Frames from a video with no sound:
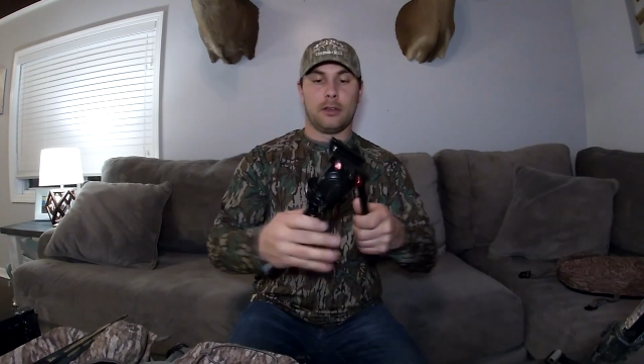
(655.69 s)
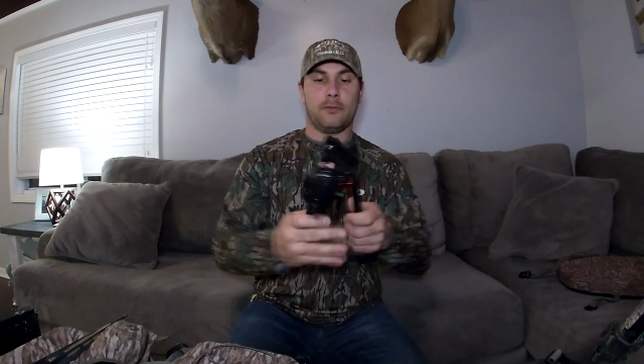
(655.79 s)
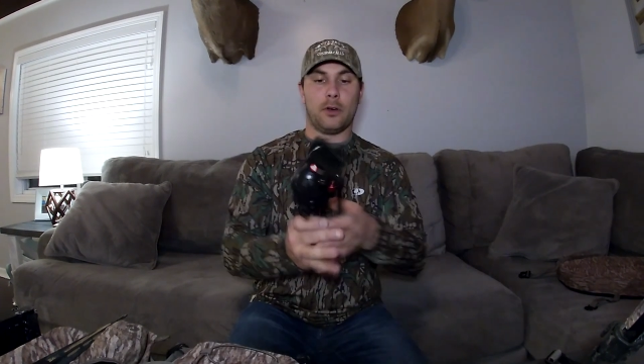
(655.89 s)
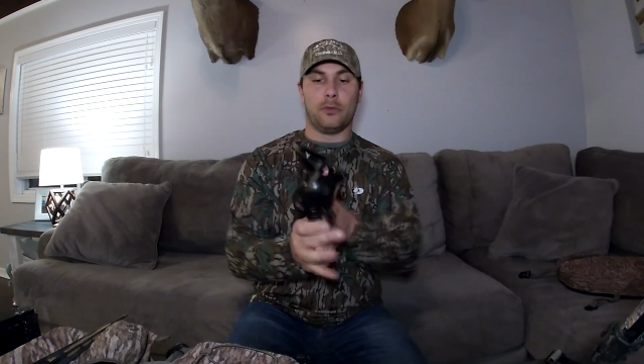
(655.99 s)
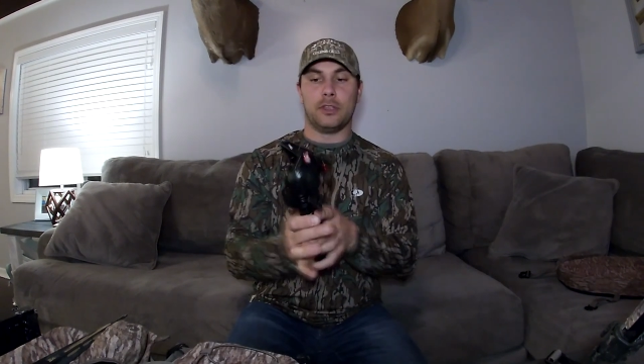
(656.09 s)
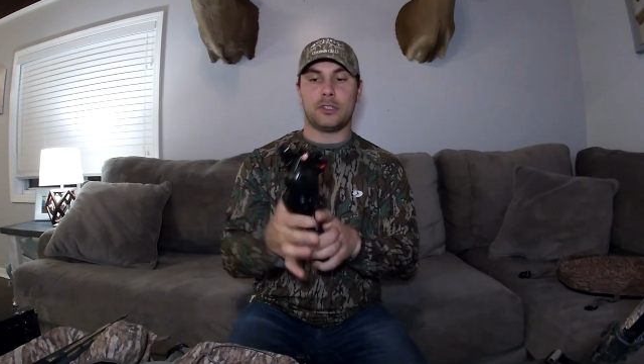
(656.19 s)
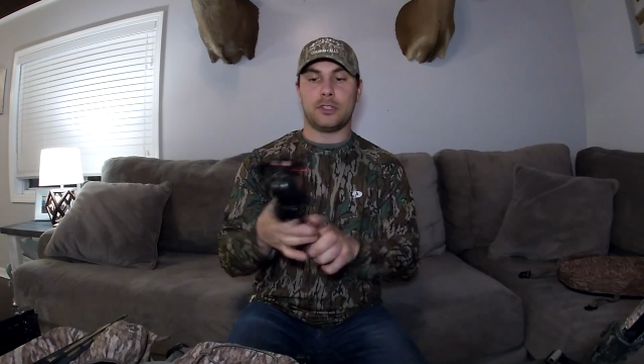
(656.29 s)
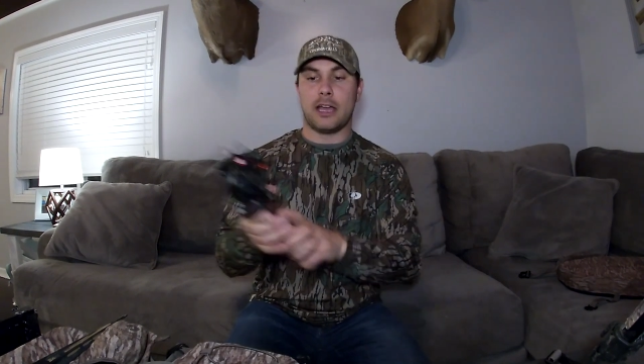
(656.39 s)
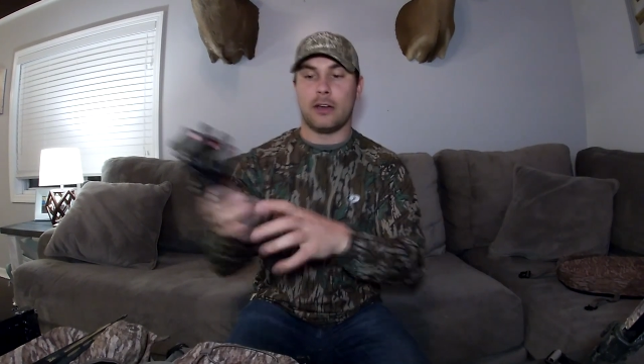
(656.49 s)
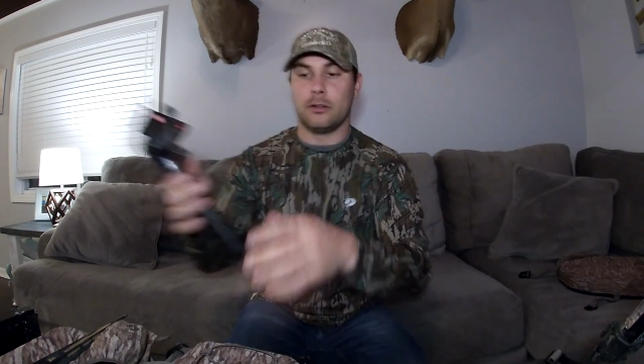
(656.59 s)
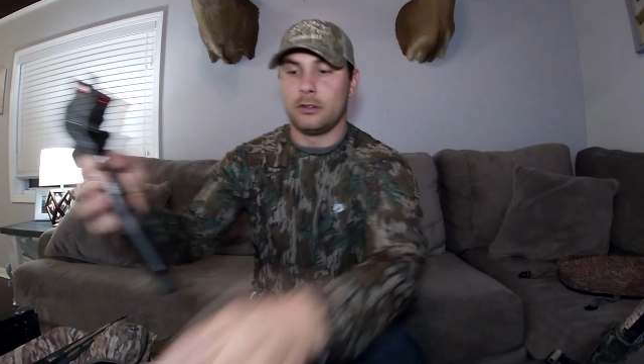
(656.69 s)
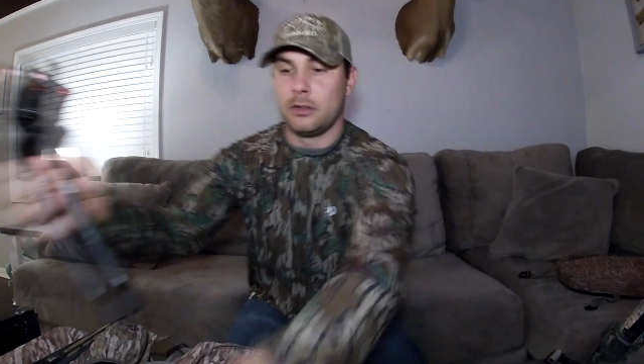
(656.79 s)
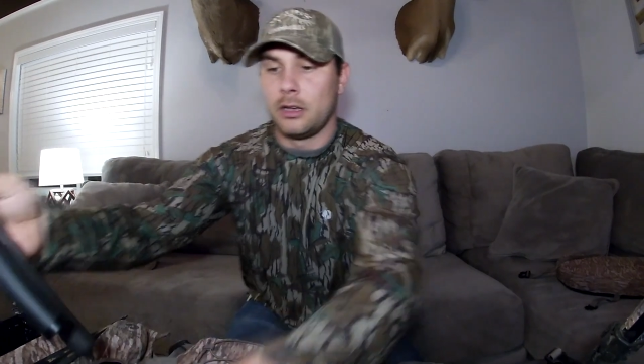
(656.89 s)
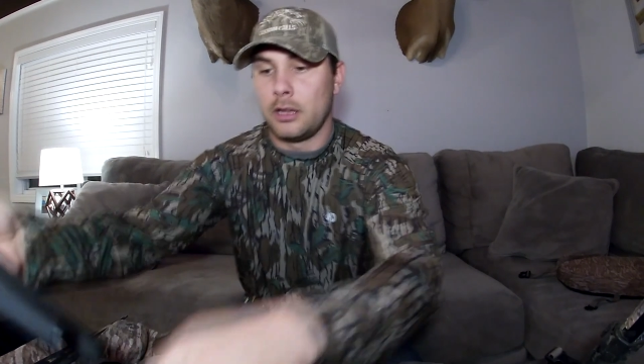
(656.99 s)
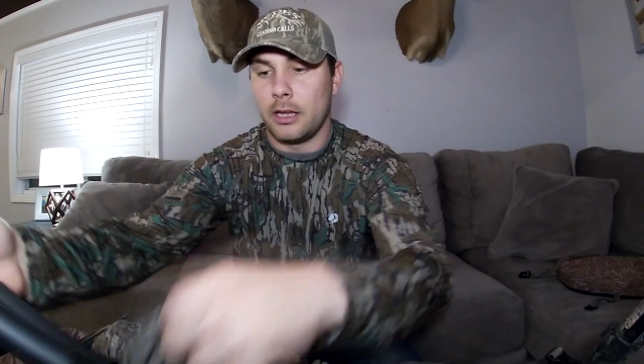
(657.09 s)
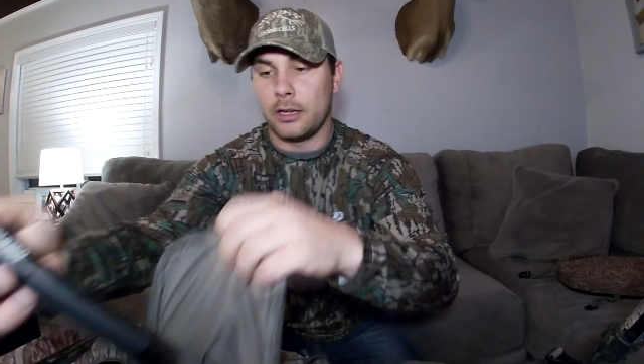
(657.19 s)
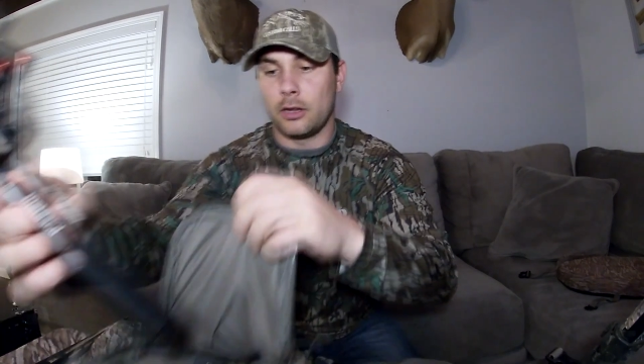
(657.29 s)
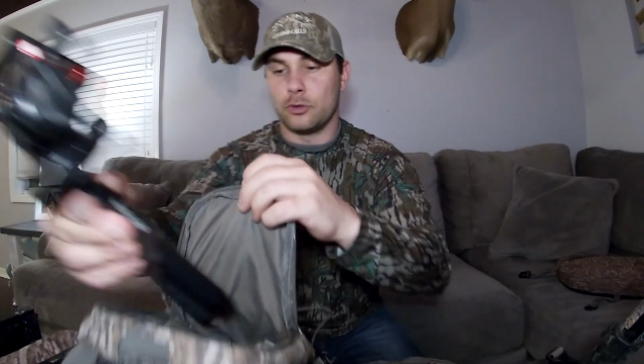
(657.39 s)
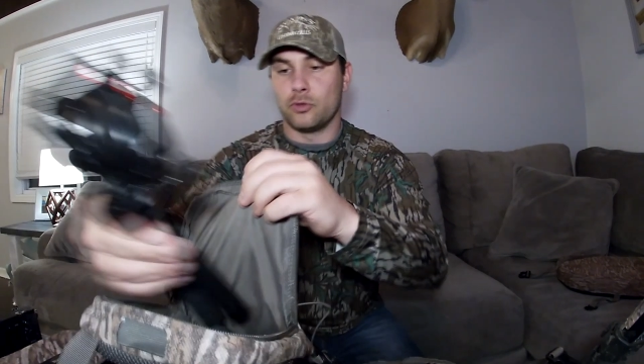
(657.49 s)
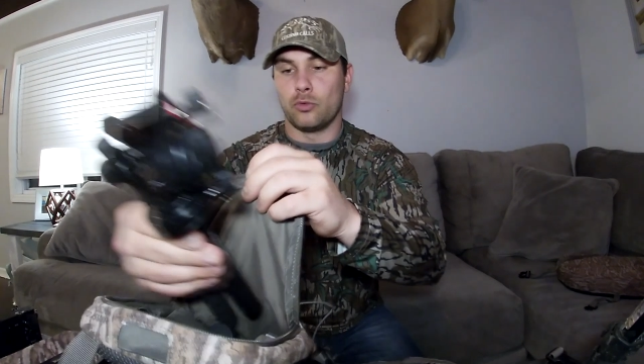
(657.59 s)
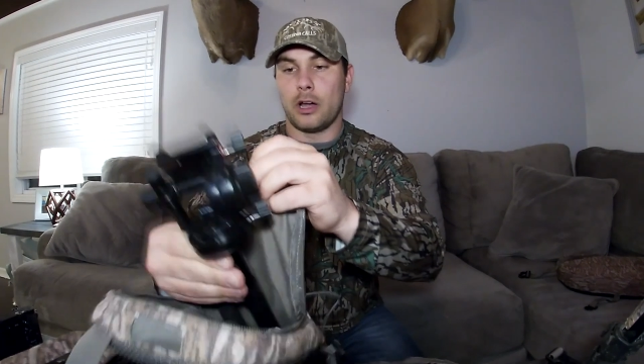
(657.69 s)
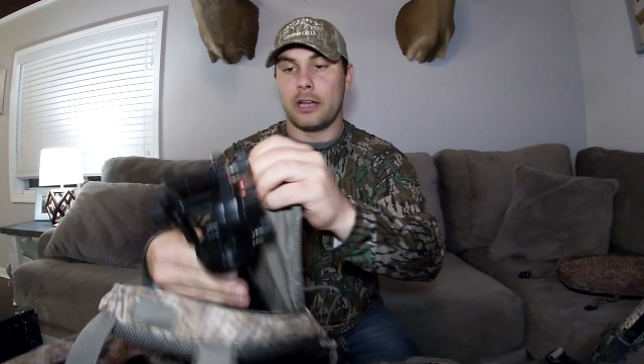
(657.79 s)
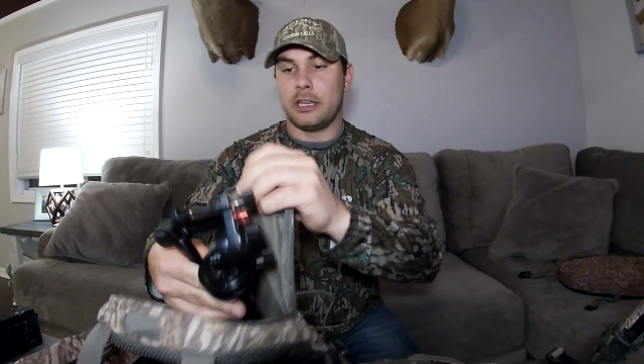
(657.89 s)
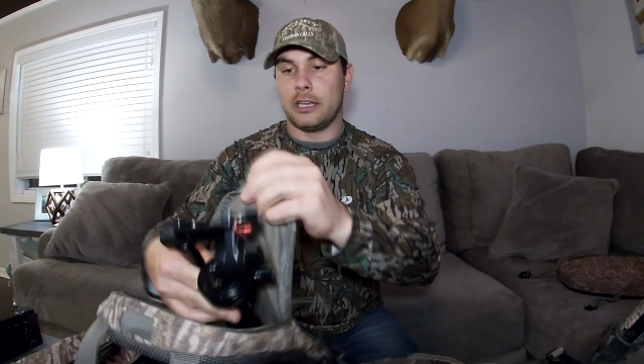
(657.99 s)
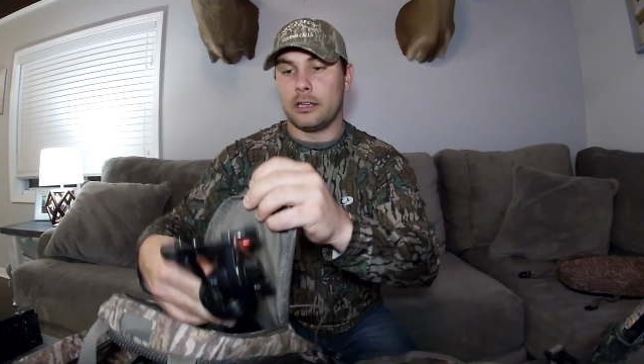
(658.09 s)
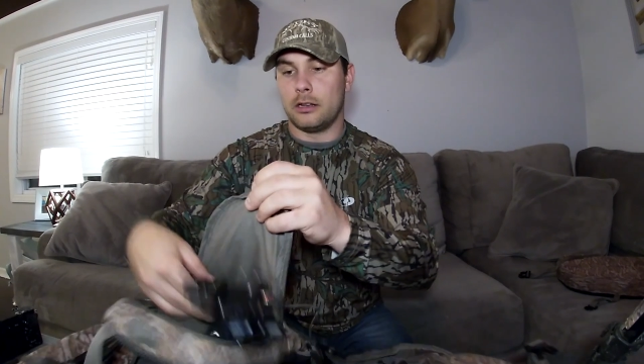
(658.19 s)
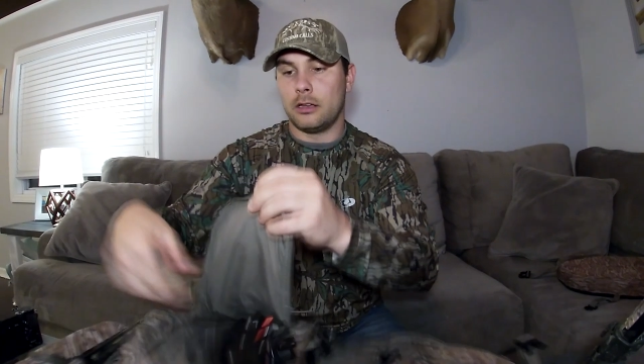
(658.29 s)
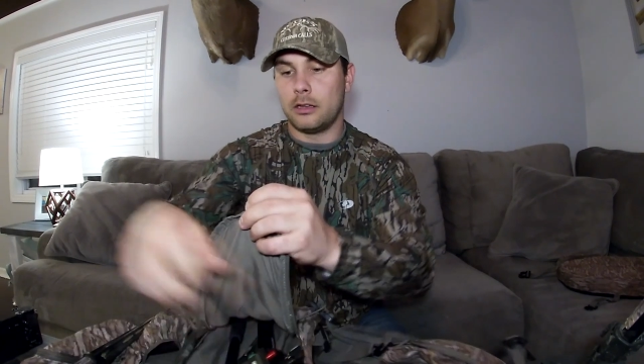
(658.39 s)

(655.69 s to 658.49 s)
fold this down, it goes right in